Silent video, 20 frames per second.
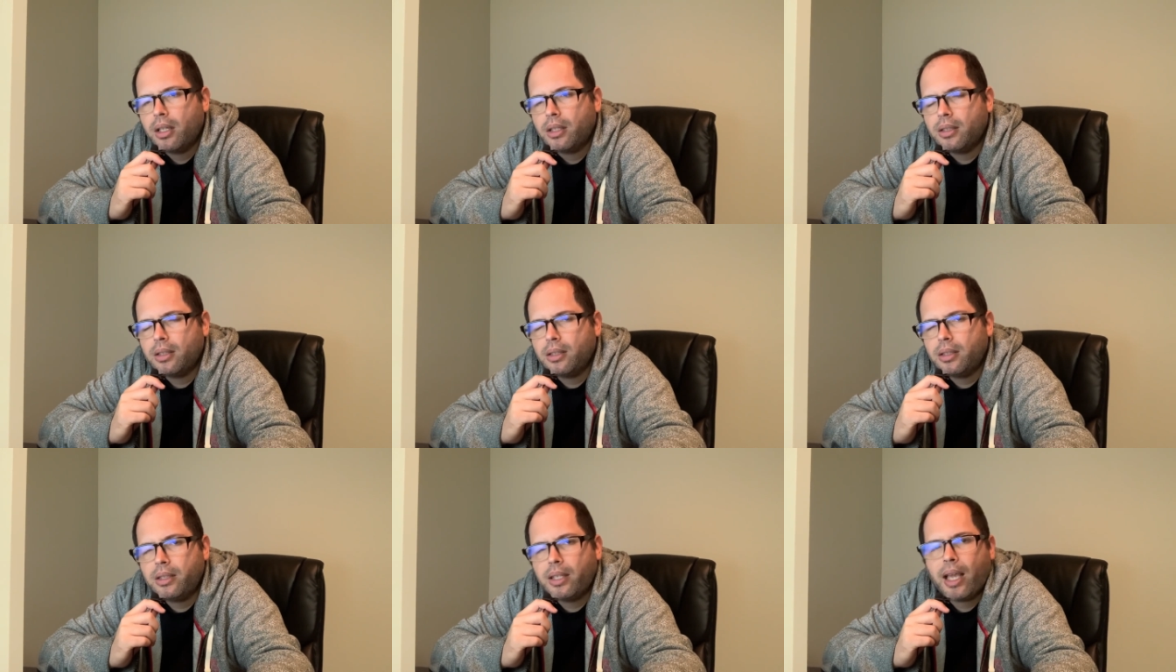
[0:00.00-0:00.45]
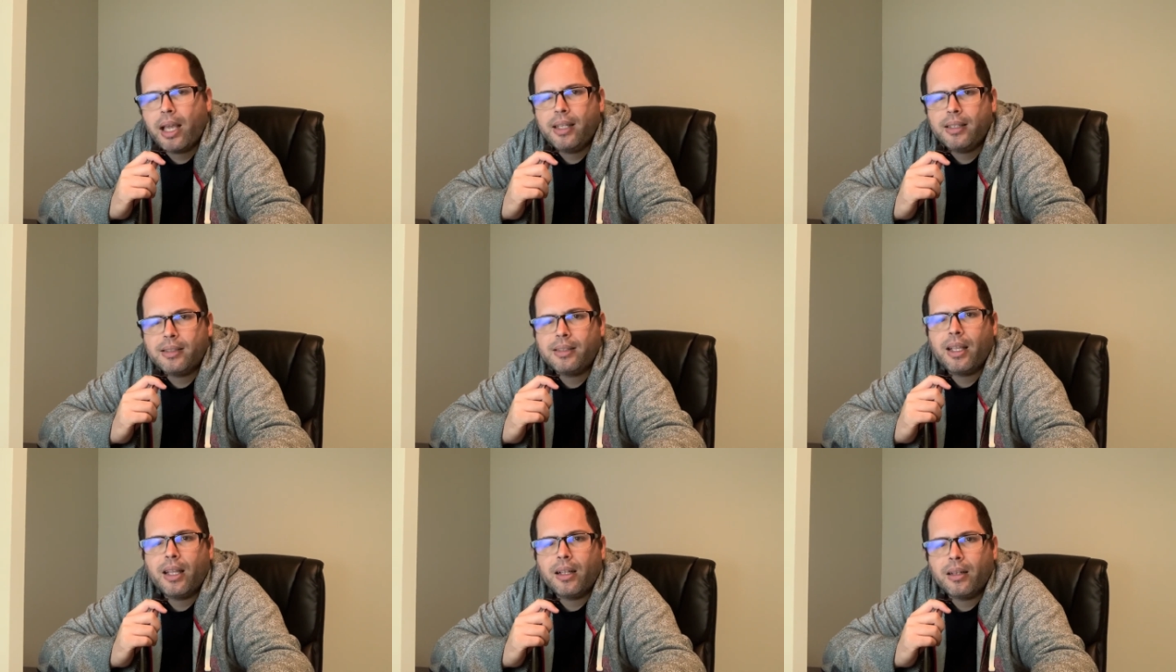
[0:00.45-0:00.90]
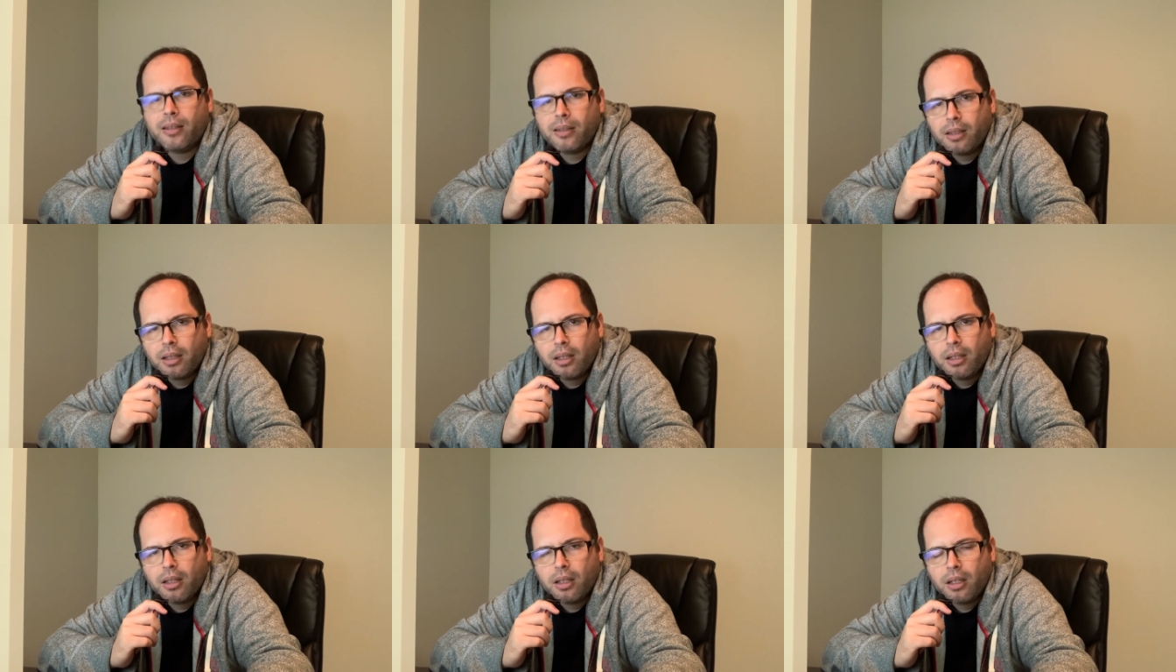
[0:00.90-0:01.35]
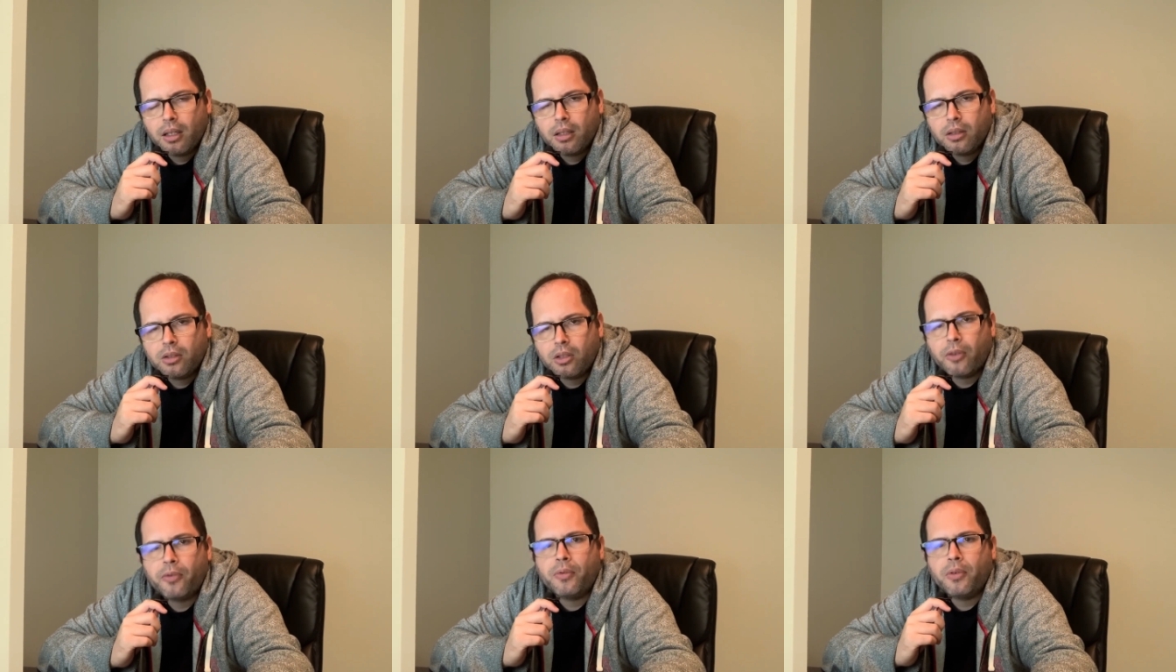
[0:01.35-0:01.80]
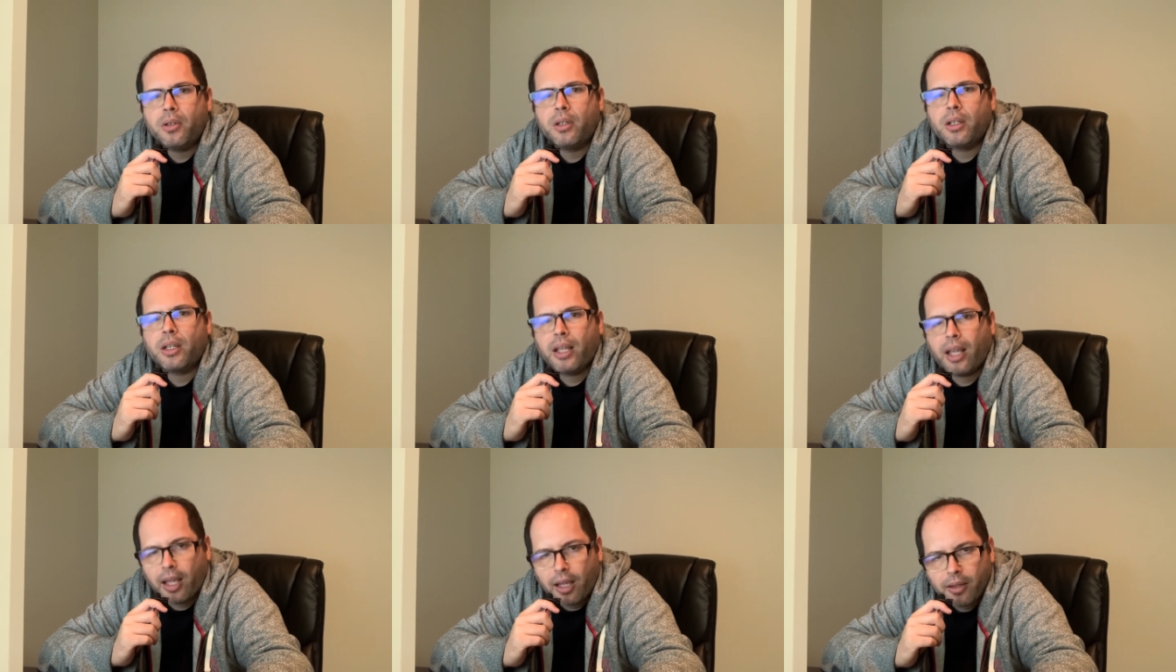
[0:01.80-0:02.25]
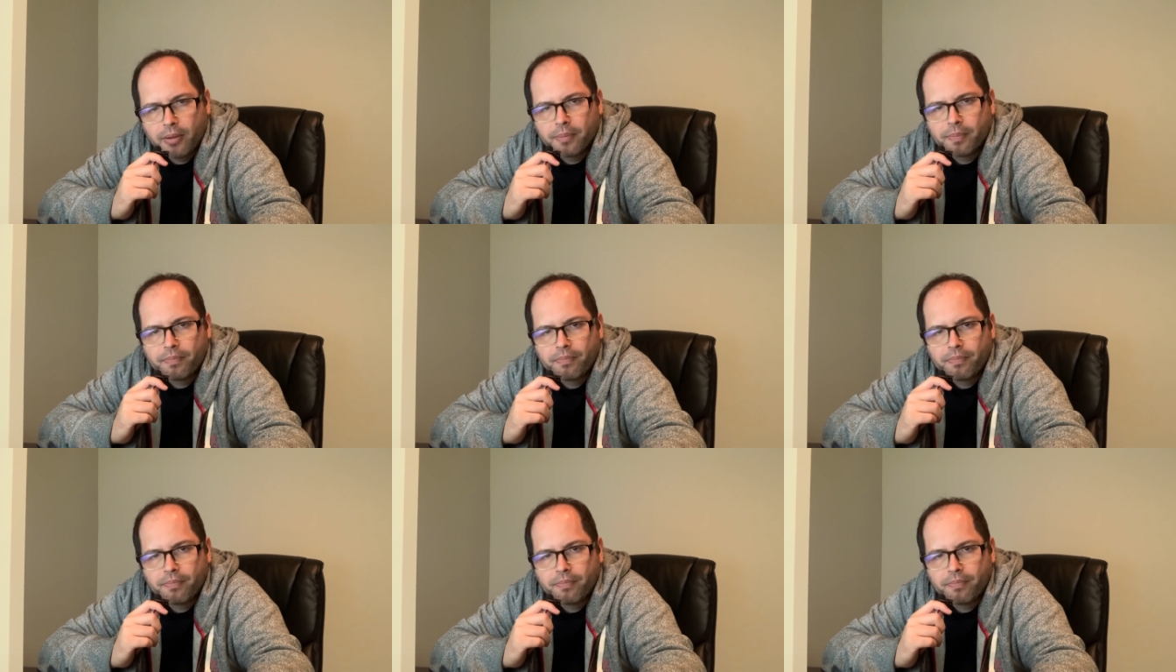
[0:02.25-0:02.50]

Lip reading: they sell tofurkey.